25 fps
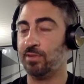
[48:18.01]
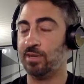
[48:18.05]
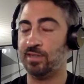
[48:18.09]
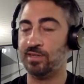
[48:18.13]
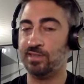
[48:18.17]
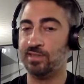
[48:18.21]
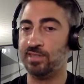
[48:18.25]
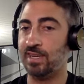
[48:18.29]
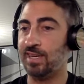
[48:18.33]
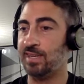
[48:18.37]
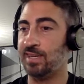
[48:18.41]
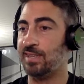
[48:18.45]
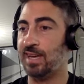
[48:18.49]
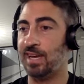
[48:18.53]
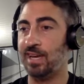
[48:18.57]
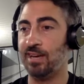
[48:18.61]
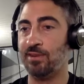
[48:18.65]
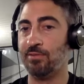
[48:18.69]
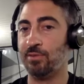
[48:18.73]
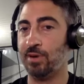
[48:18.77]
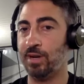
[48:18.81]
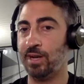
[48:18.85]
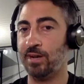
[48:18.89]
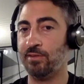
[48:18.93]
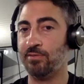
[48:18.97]
Wednesday
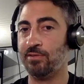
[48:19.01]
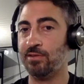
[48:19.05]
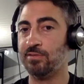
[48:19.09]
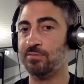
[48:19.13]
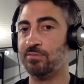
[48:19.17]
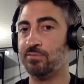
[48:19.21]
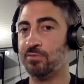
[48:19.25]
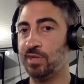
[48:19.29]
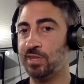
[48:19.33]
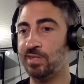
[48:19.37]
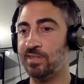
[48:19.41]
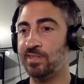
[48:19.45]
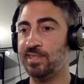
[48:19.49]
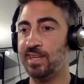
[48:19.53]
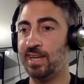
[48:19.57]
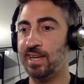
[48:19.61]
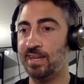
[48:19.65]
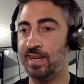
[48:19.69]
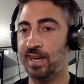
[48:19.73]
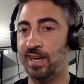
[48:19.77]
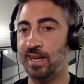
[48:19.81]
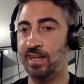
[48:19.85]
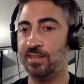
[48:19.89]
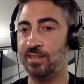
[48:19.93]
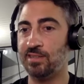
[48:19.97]
day, whatever,
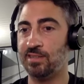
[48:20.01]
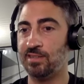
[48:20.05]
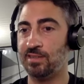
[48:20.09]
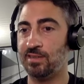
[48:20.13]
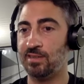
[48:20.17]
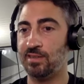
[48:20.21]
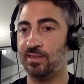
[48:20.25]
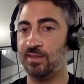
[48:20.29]
Wednesday night.